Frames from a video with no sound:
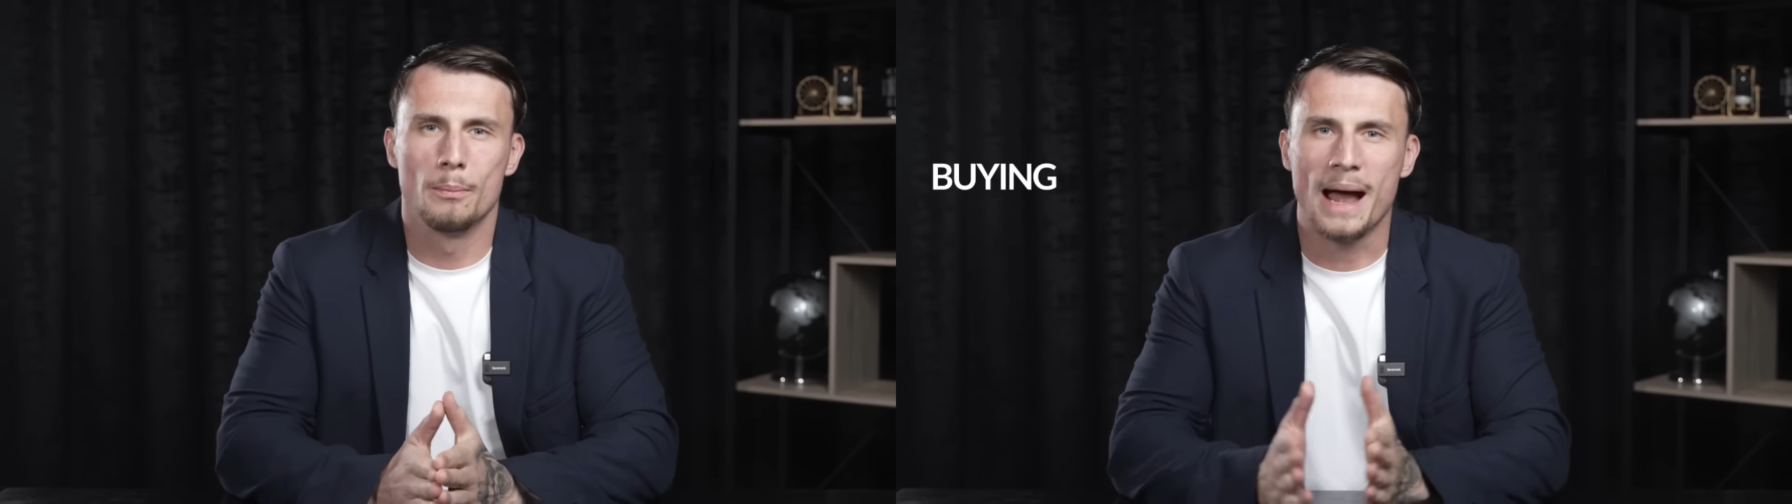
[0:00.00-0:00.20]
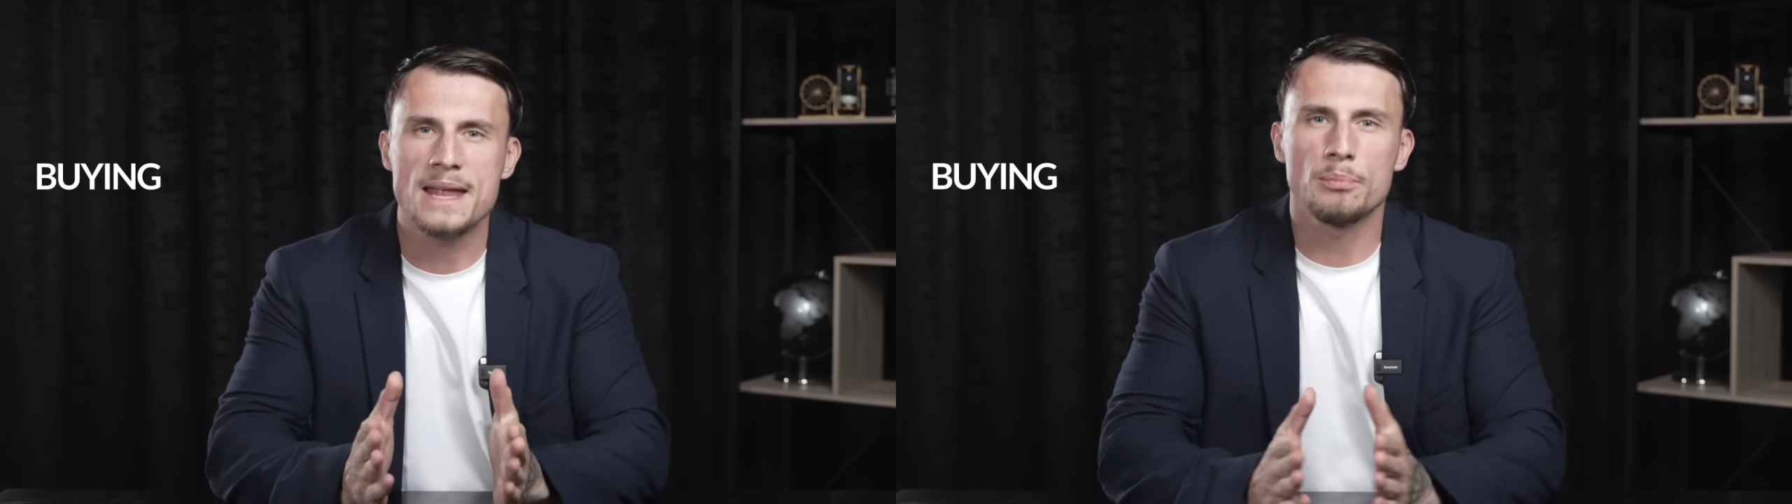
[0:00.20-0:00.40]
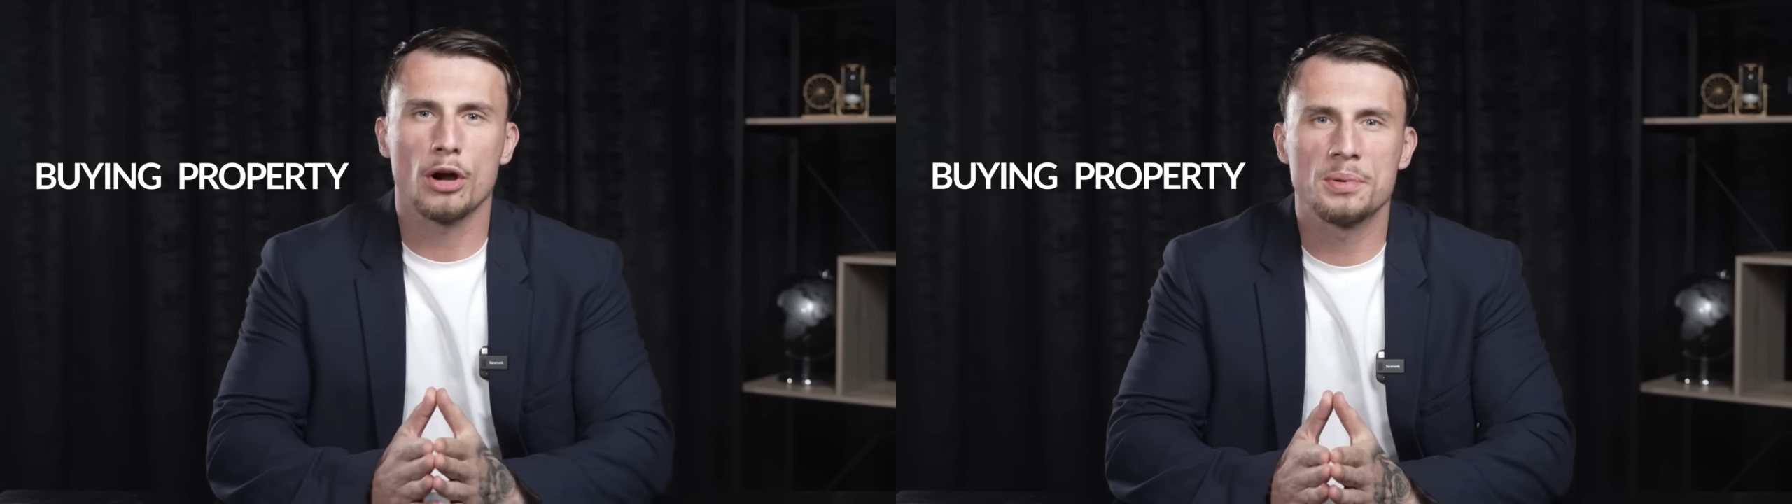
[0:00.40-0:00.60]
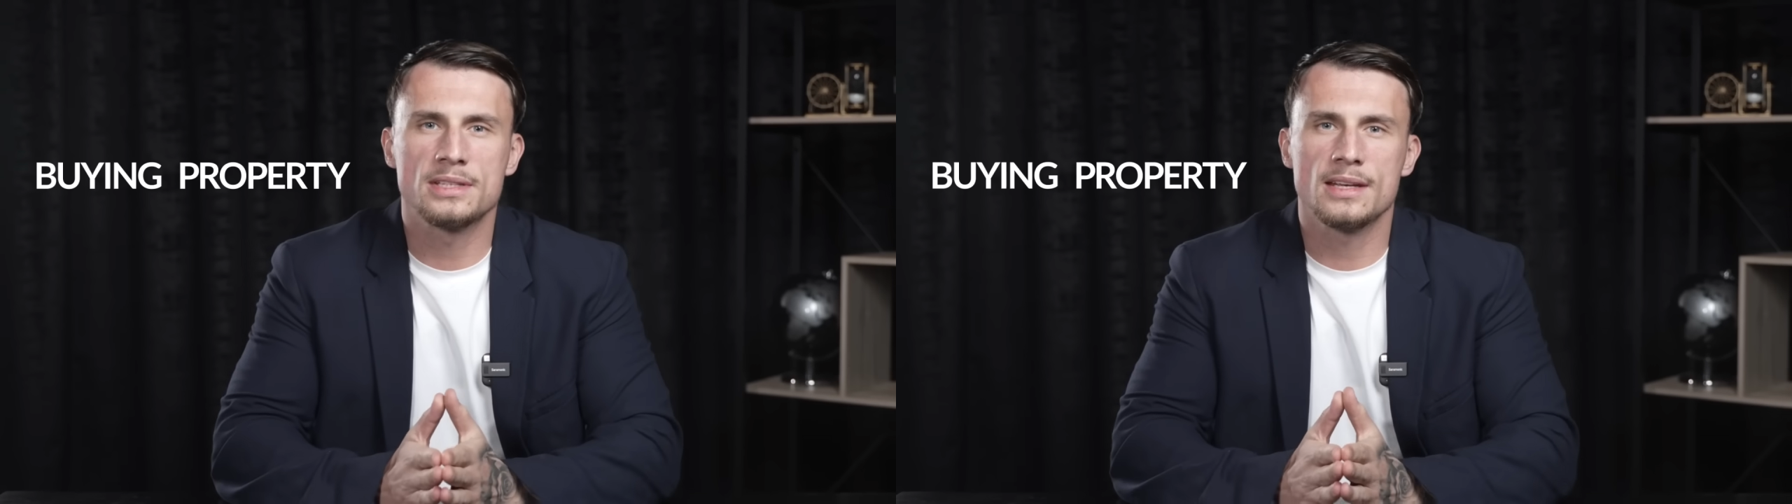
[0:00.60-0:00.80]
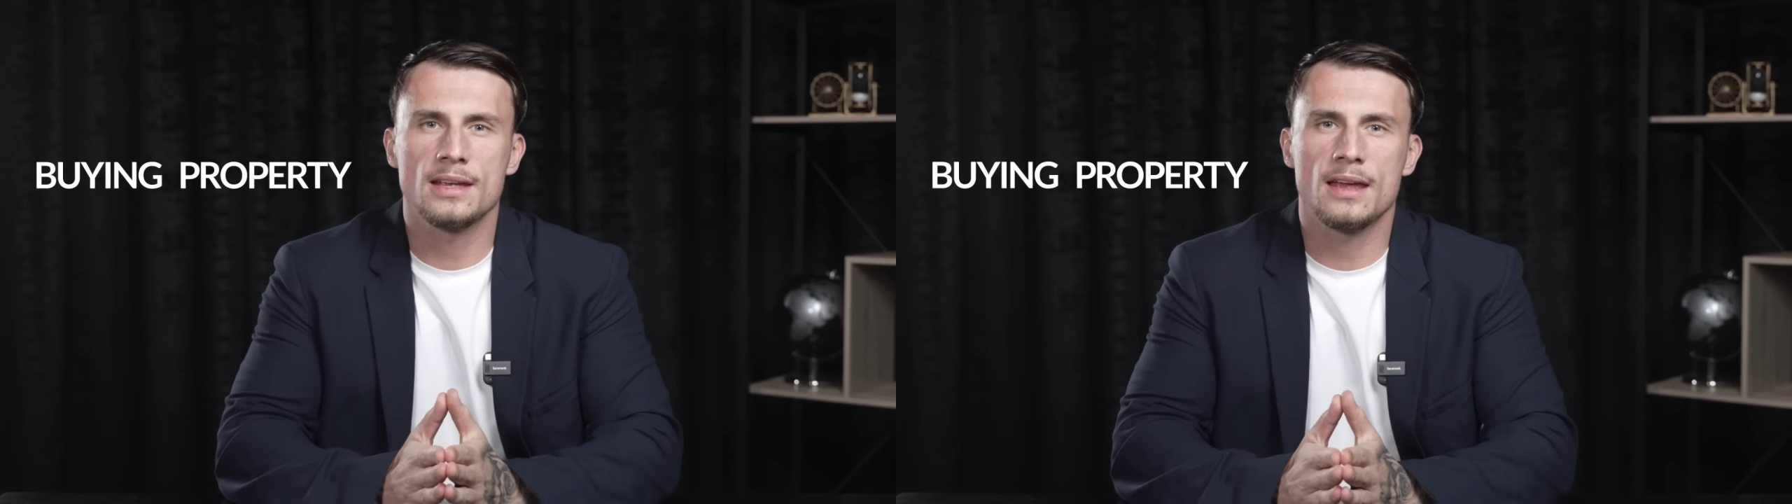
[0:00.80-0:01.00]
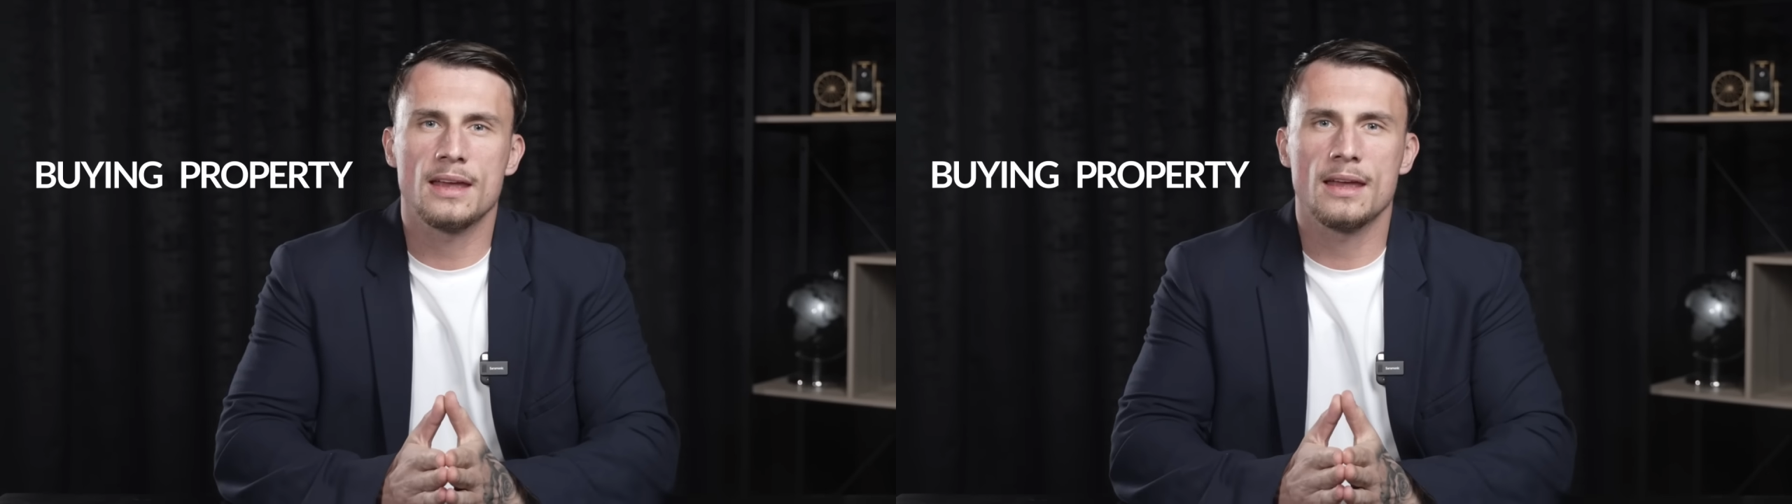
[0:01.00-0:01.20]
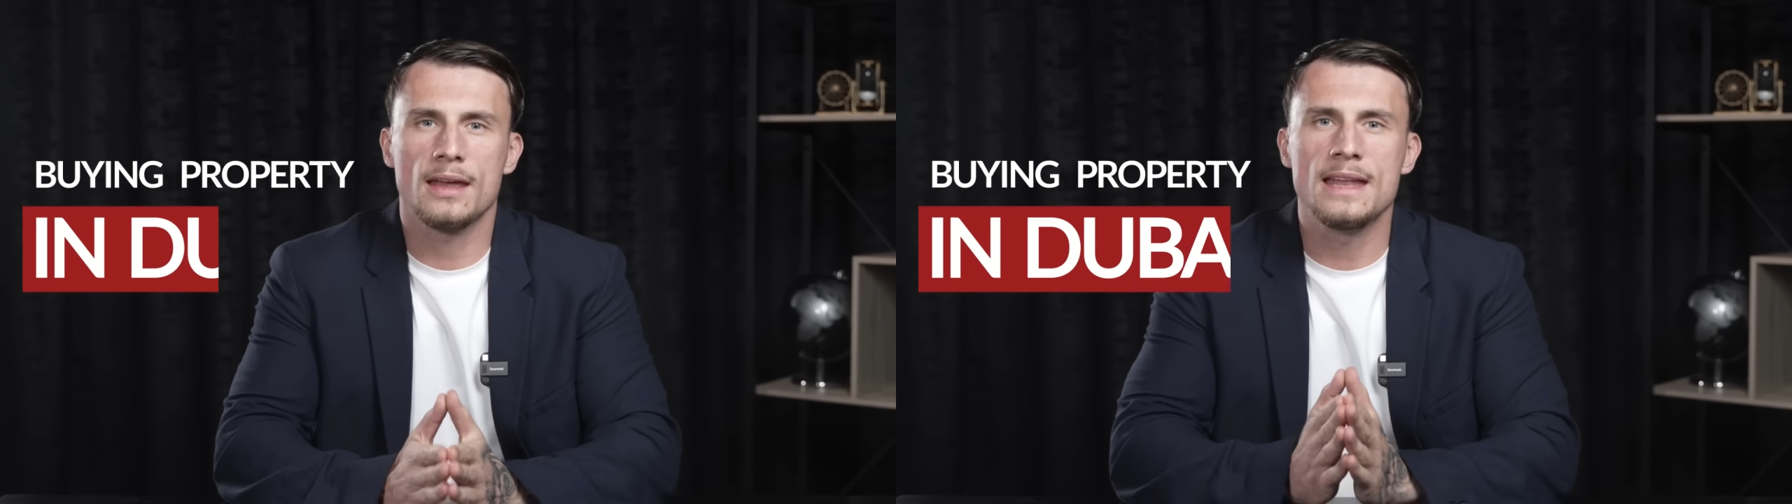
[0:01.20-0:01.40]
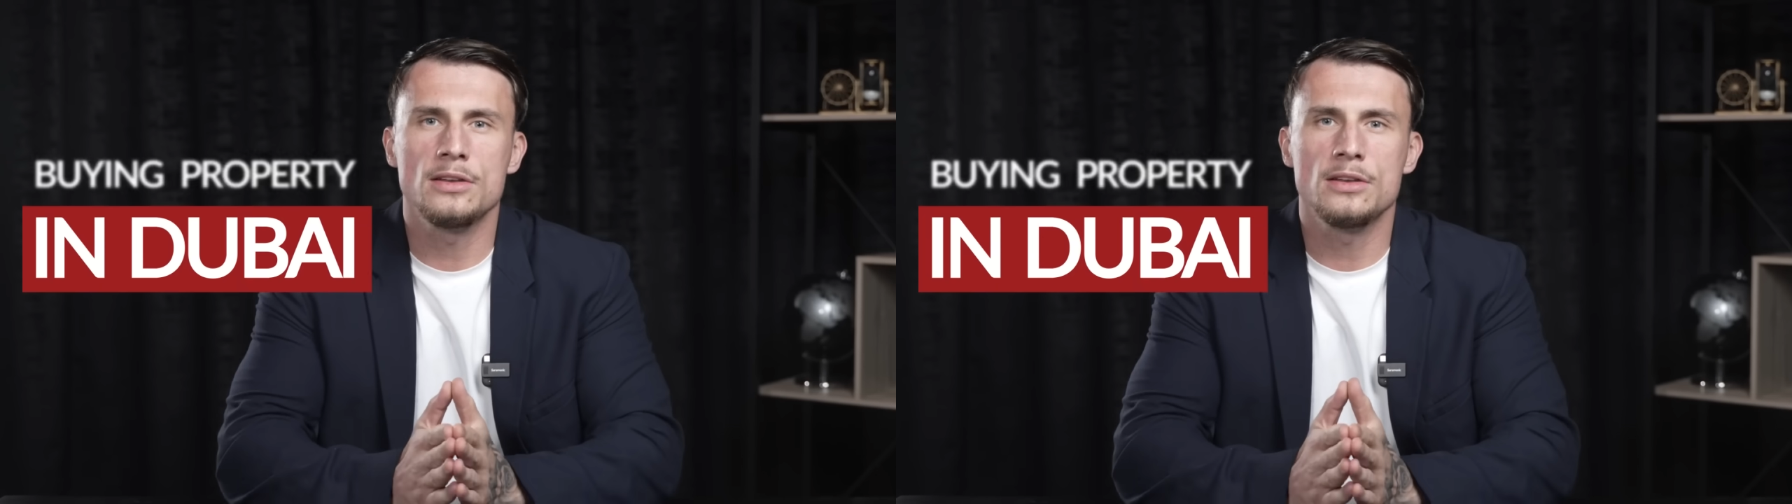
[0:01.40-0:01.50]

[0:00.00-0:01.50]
Buying property in